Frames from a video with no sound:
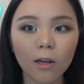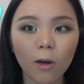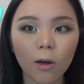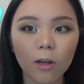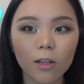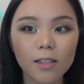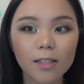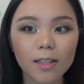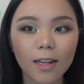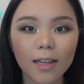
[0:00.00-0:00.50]

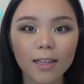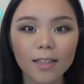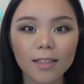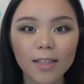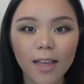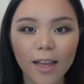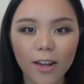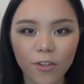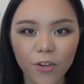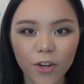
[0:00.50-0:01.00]
cost like
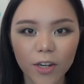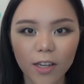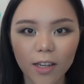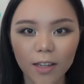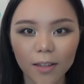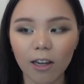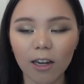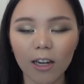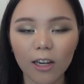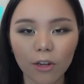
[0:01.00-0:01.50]
10
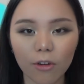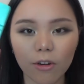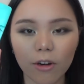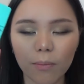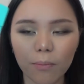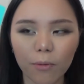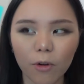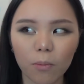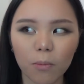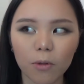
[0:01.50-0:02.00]
ringgit. Got it
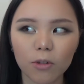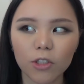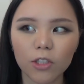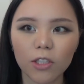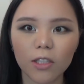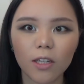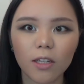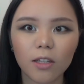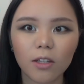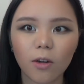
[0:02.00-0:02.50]
during
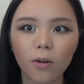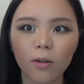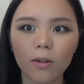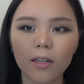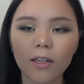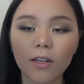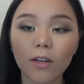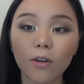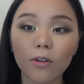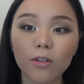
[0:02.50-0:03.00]
promotion. It
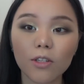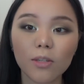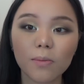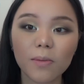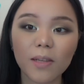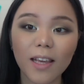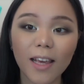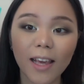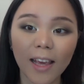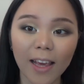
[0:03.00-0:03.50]
only cost
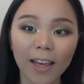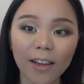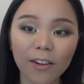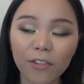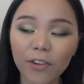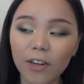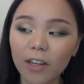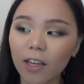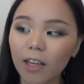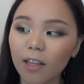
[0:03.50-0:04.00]
me 8
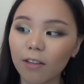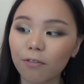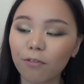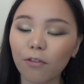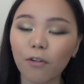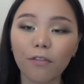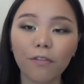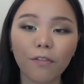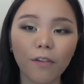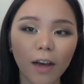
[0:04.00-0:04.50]
ringgit
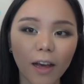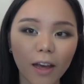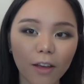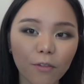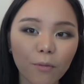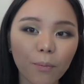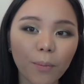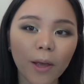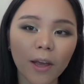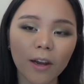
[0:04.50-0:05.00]
for 5
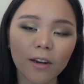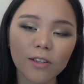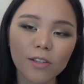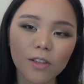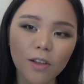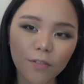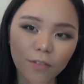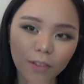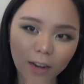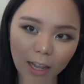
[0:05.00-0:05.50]
pairs
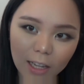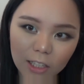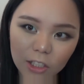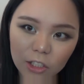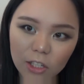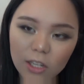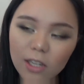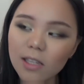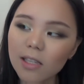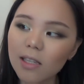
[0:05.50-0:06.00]
of
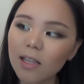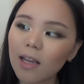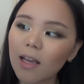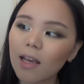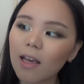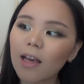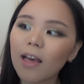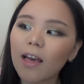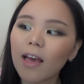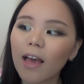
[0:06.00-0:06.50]
lashes.
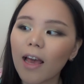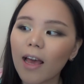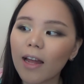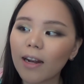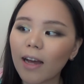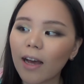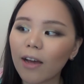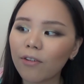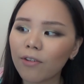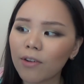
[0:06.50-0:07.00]
And
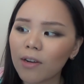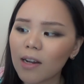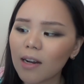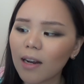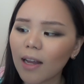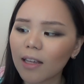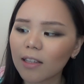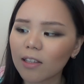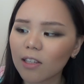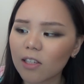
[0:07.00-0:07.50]
I really
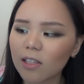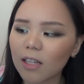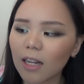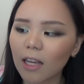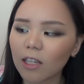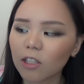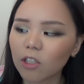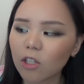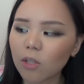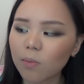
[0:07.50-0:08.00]
like these
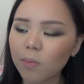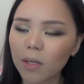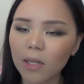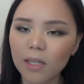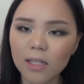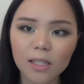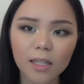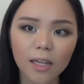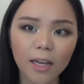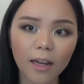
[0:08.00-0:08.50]
lashes
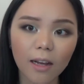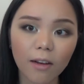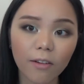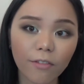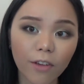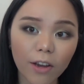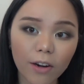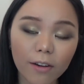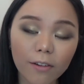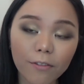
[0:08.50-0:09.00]
because they are
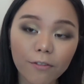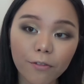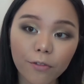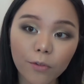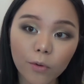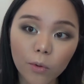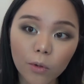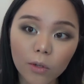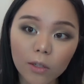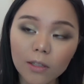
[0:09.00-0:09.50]
very
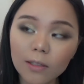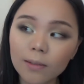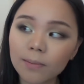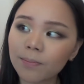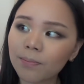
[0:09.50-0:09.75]
full,